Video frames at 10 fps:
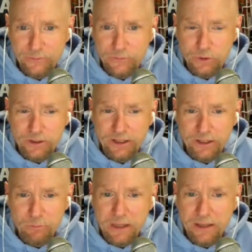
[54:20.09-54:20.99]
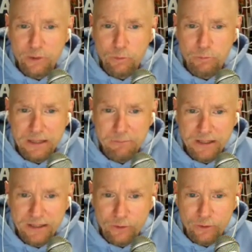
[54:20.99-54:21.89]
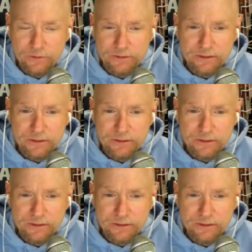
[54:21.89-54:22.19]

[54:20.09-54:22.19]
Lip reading: for a panel by panel